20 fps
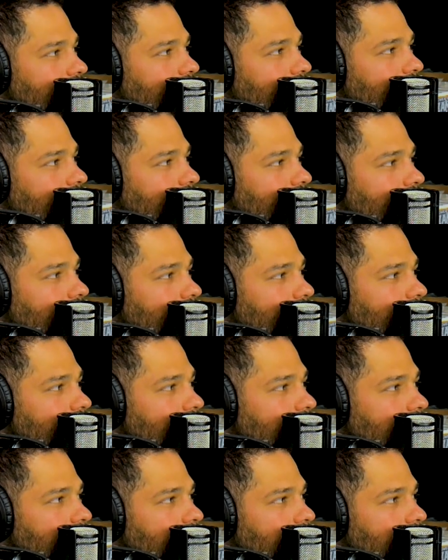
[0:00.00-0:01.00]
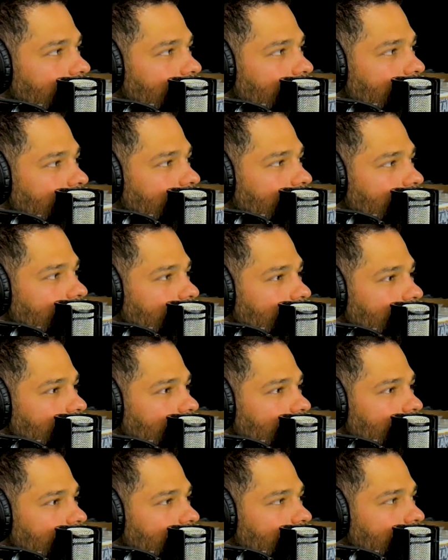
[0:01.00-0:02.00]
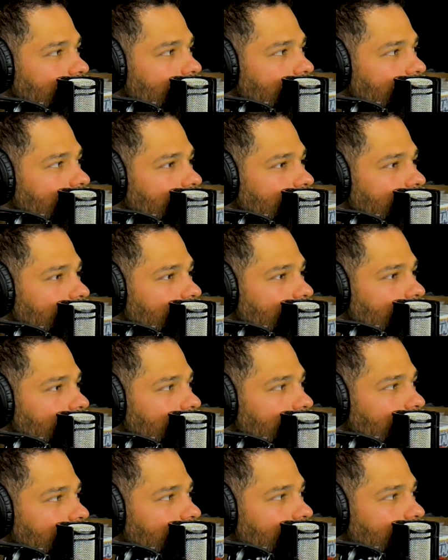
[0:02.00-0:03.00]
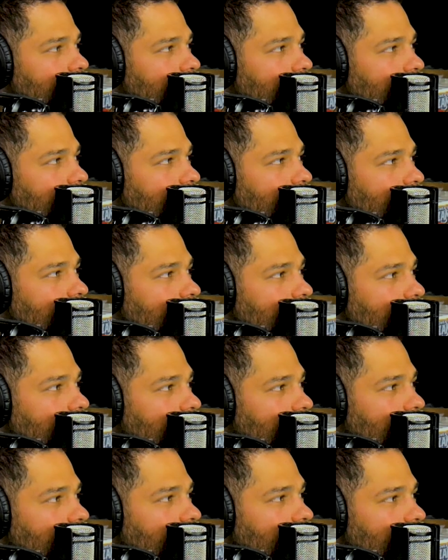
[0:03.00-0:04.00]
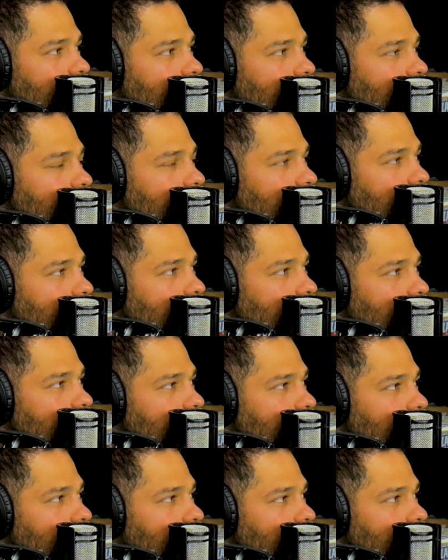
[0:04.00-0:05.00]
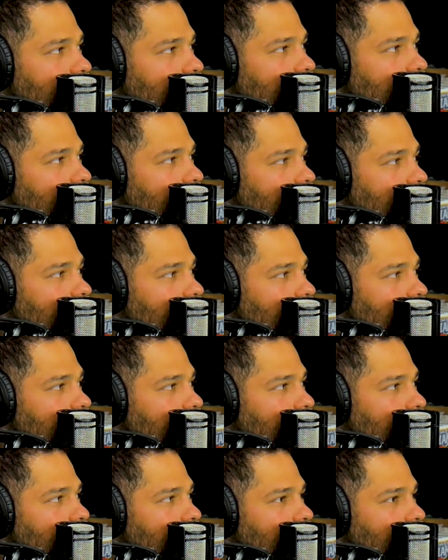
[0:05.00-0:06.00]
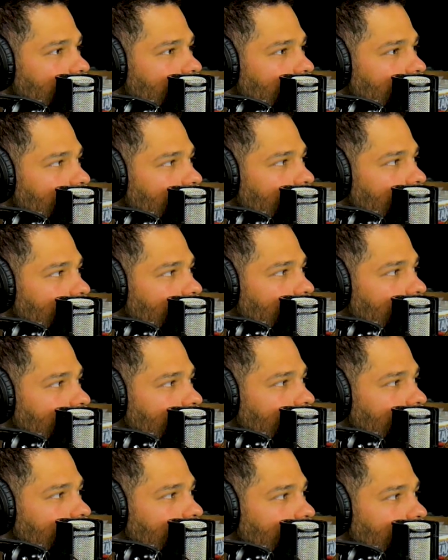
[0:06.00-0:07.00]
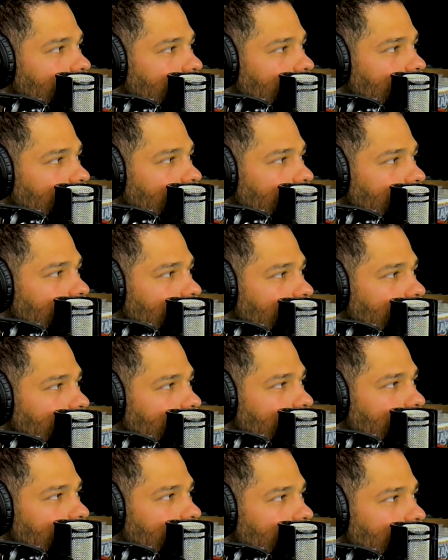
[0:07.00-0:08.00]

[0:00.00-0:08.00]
This person isn't speaking.